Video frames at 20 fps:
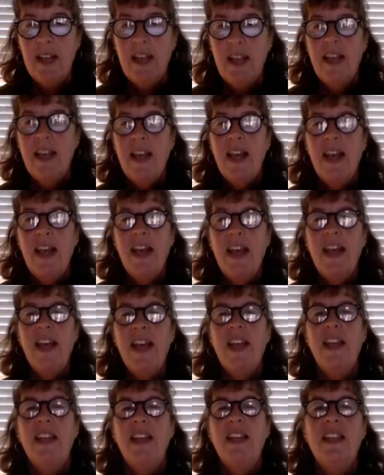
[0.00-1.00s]

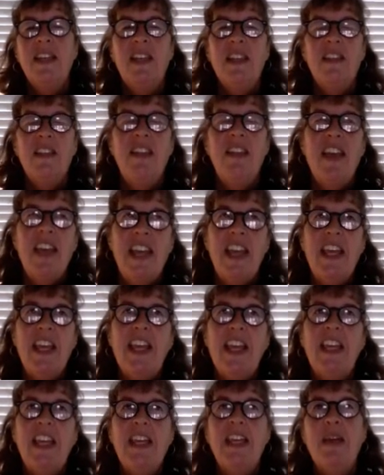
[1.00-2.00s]
and
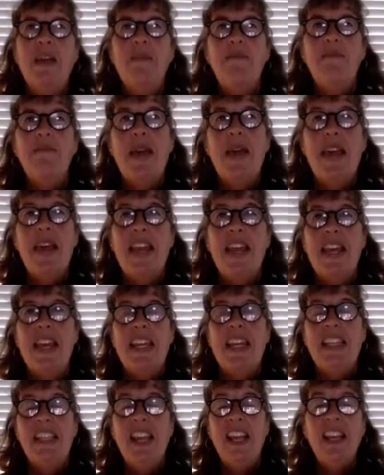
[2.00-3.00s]
they may
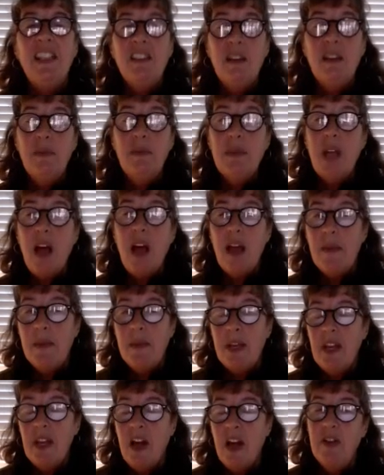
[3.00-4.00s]
take some time
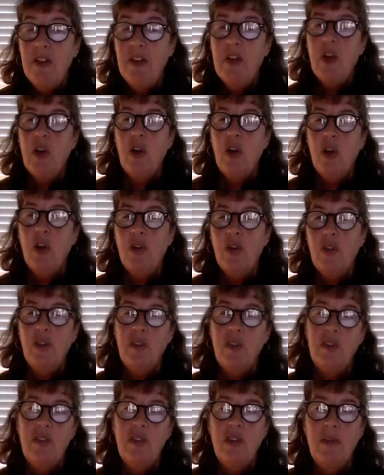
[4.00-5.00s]
and undergo
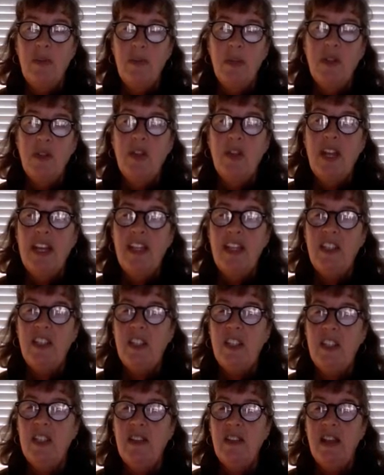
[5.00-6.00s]
some
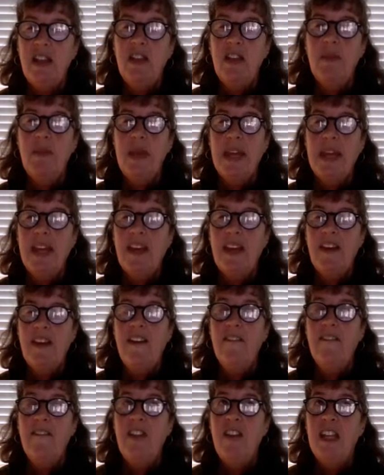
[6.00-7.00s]
mutations, and you may
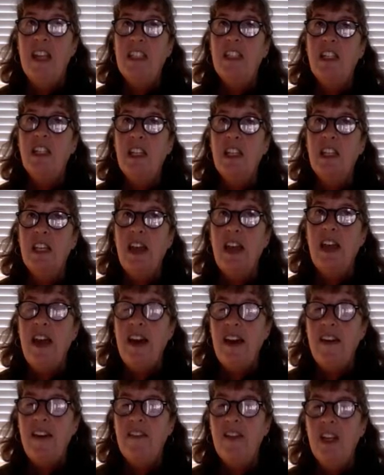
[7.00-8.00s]
eventually
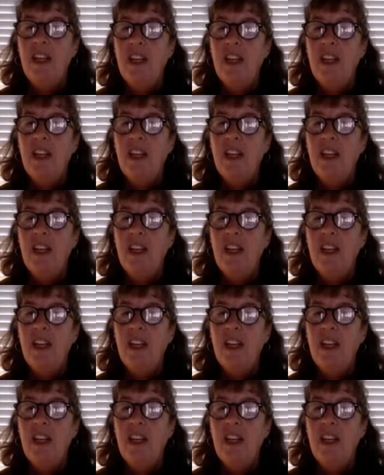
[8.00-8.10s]
have